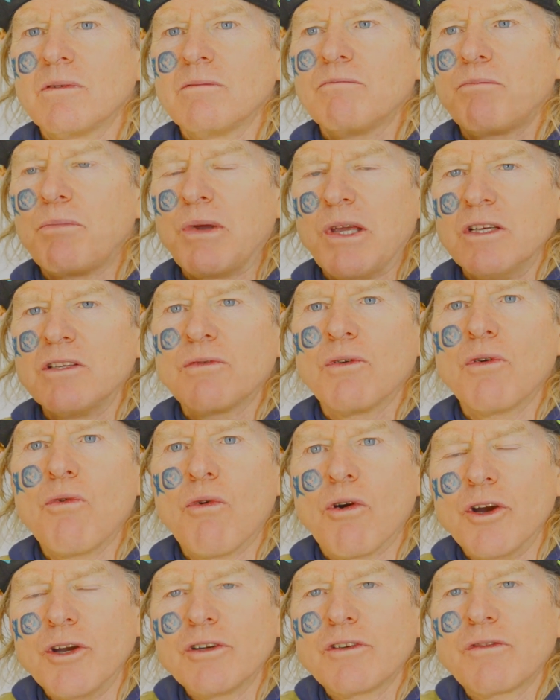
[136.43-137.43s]
peaceful
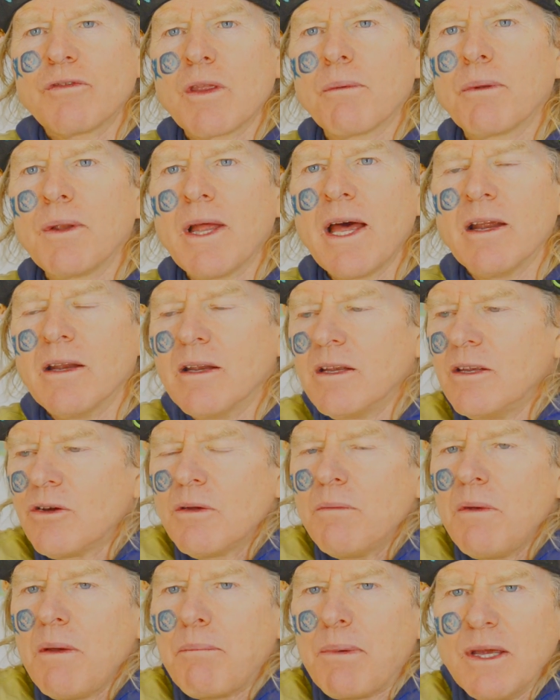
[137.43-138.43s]
warriors for the planet. You
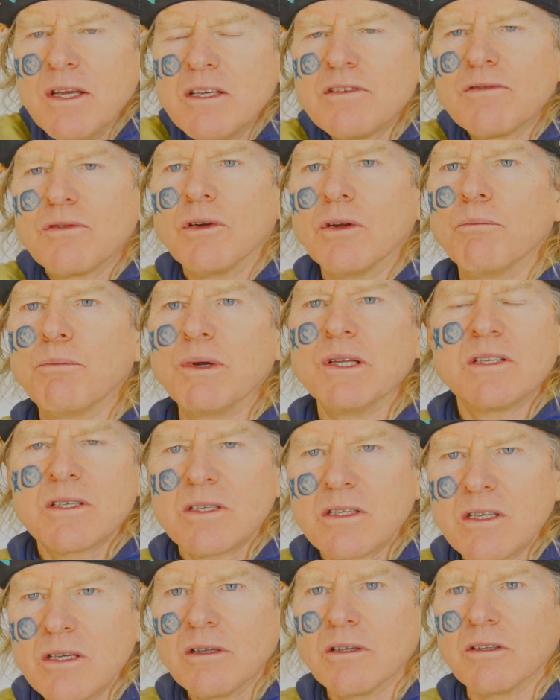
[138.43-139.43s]
can be peaceful, but
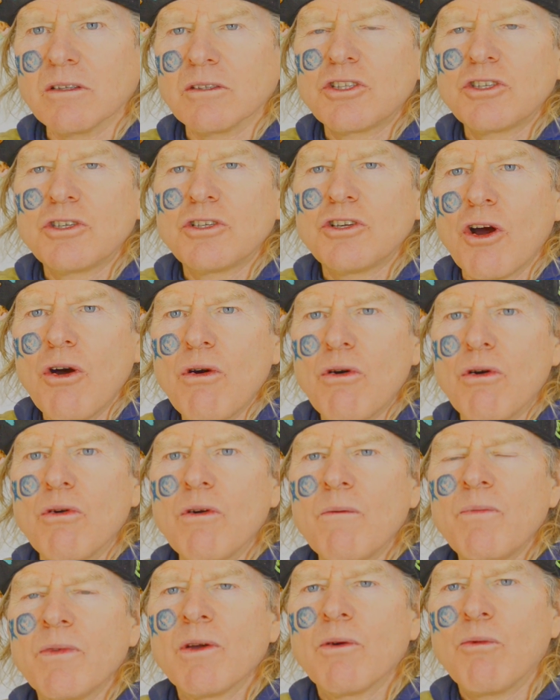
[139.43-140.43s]
still show
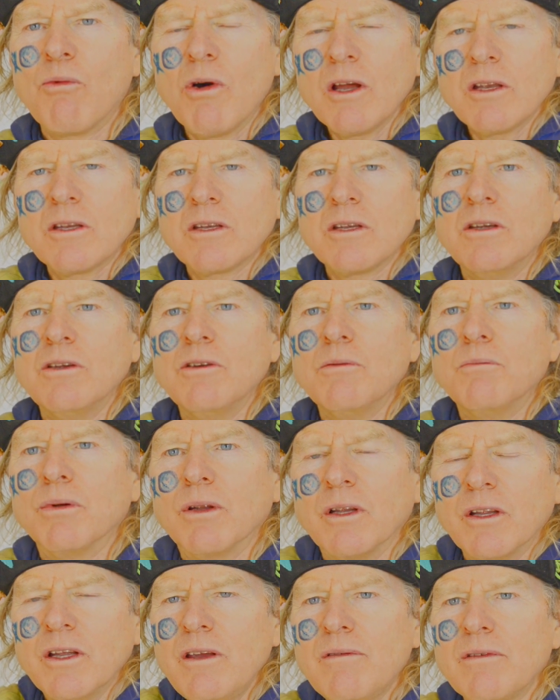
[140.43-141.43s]
what you
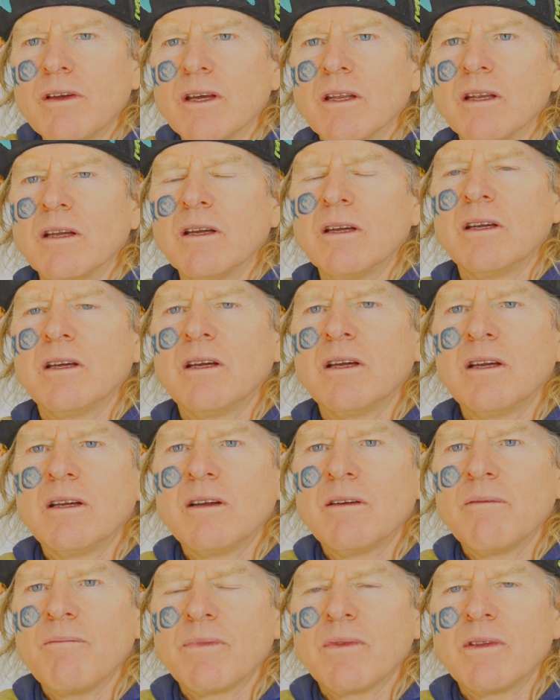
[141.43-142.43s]
believe in.
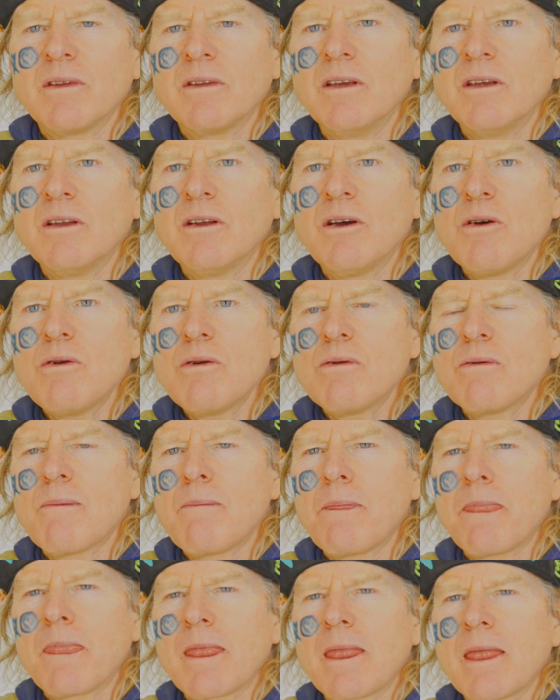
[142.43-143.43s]
You know,
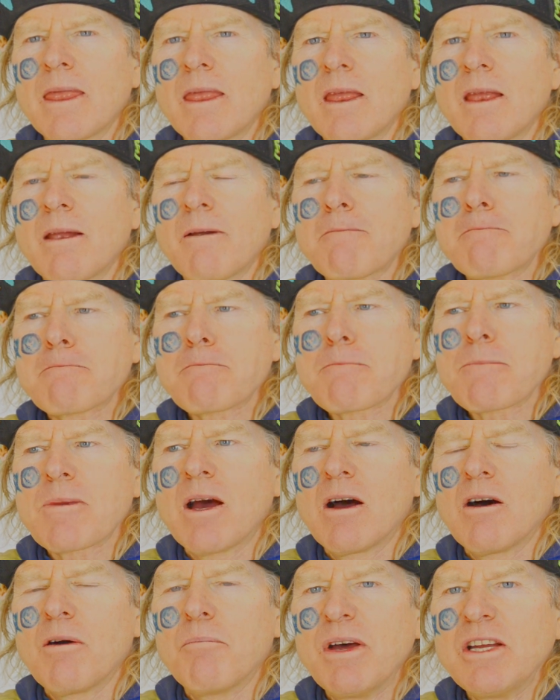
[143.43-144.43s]

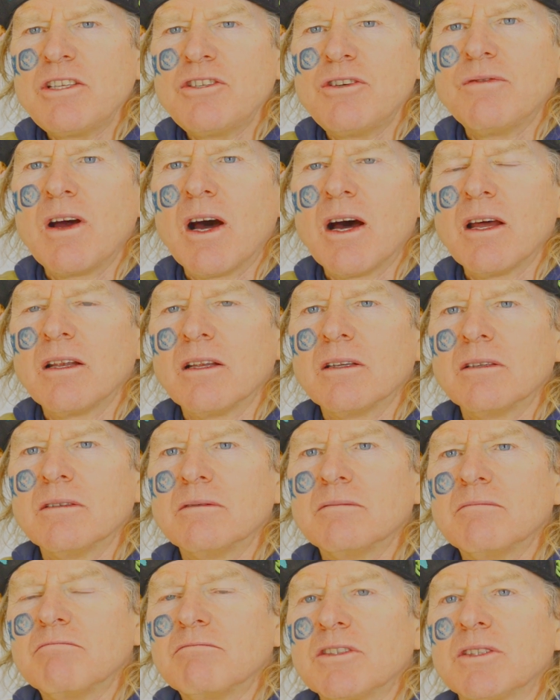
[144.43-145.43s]
I'll bet you've got
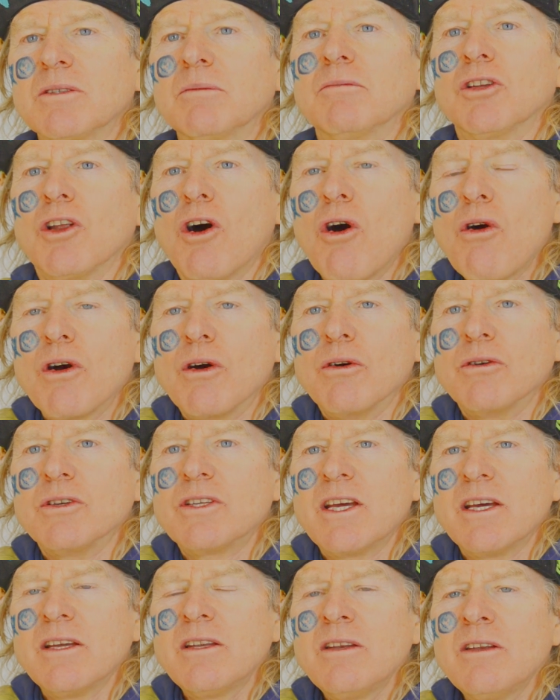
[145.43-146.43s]
some logos
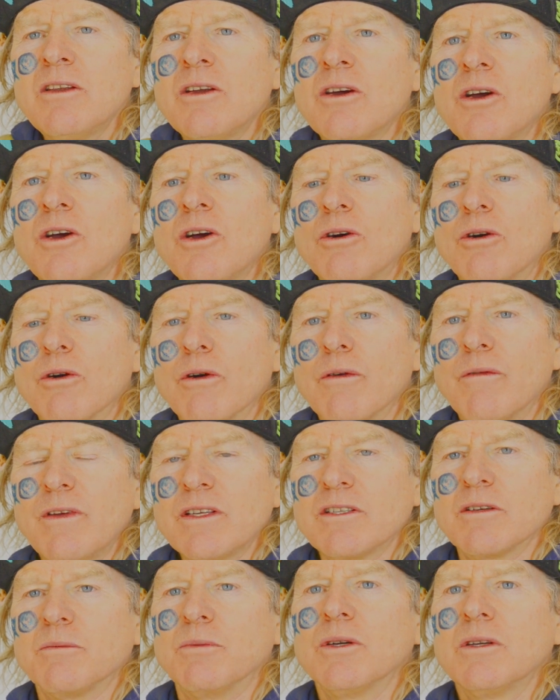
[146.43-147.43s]
hidden or
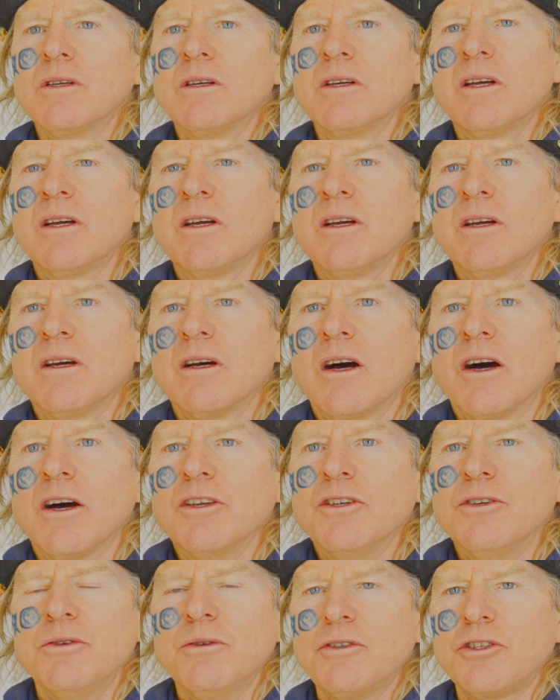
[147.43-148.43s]
visible
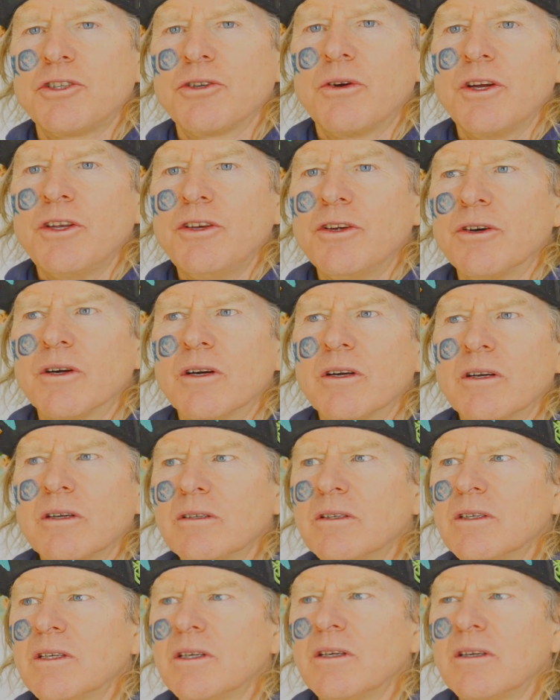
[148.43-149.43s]
on you showing your
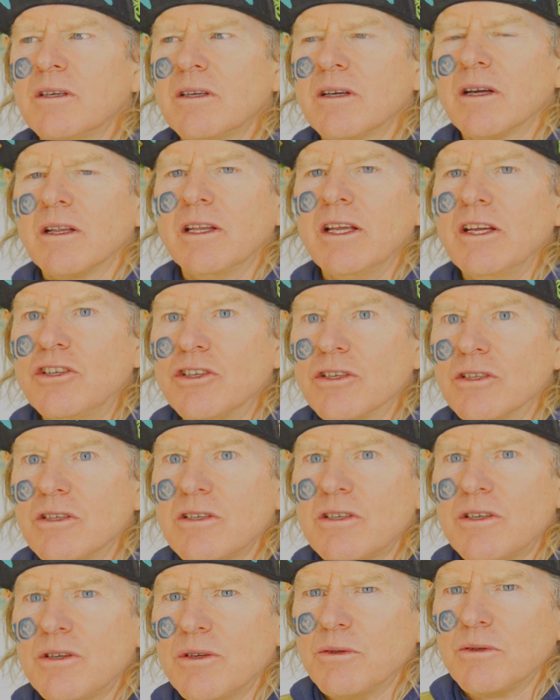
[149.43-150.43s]

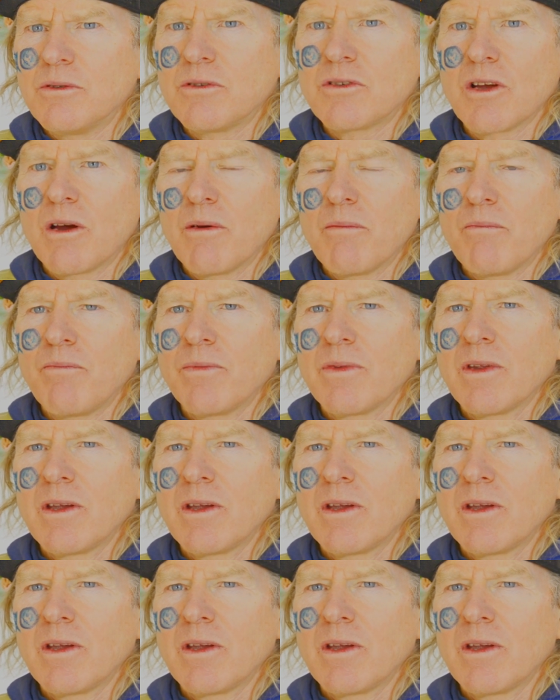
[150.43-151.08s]
allegiance to some